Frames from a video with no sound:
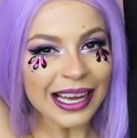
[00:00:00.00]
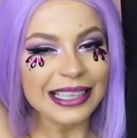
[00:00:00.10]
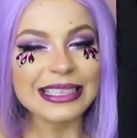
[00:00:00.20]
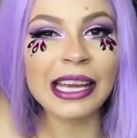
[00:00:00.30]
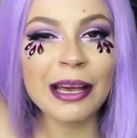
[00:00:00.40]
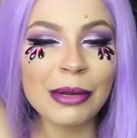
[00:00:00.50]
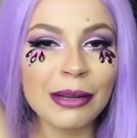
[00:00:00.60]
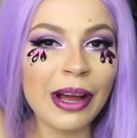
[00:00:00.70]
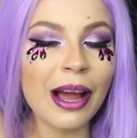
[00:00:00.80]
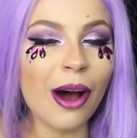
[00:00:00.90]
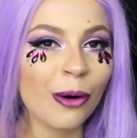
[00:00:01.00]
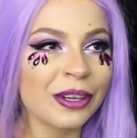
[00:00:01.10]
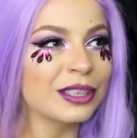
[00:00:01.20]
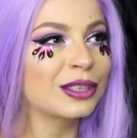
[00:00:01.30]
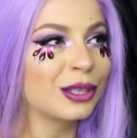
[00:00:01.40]
yes! I can't believe I own
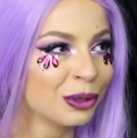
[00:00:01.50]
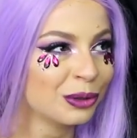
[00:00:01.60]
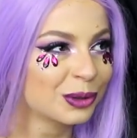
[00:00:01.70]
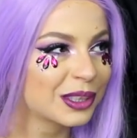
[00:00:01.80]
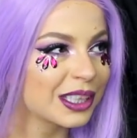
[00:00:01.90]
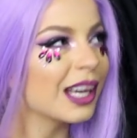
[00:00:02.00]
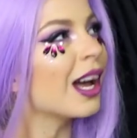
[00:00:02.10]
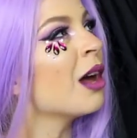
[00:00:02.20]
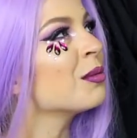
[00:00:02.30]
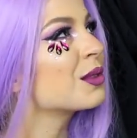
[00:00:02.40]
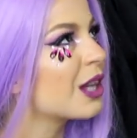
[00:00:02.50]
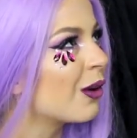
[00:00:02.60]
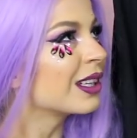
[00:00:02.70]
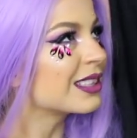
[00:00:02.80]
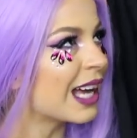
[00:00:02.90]
a suit! I'm
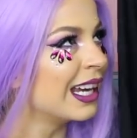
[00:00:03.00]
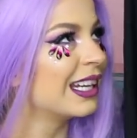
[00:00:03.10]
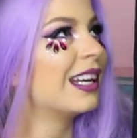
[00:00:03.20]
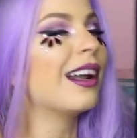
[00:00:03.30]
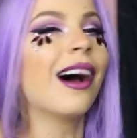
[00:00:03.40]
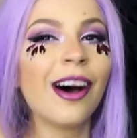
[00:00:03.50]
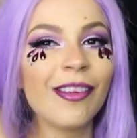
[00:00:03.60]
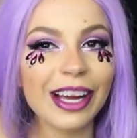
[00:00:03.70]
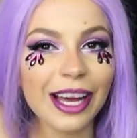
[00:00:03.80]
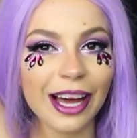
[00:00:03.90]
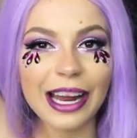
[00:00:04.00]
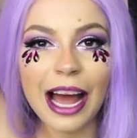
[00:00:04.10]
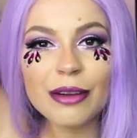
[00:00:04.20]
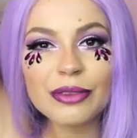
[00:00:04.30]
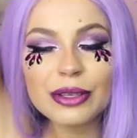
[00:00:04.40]
so excited! Oh my god,
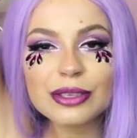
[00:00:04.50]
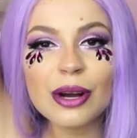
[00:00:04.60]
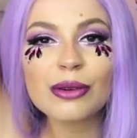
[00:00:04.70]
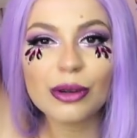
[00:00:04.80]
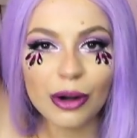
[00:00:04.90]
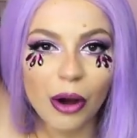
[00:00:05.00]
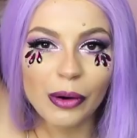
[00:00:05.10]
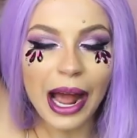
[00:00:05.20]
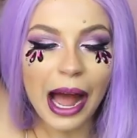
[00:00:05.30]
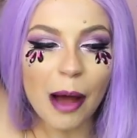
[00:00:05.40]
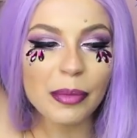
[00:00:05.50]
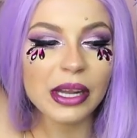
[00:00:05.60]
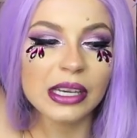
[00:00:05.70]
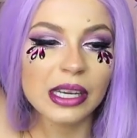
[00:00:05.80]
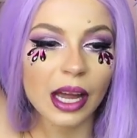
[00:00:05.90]
I feel so grown up
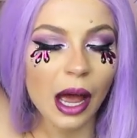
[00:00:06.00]
and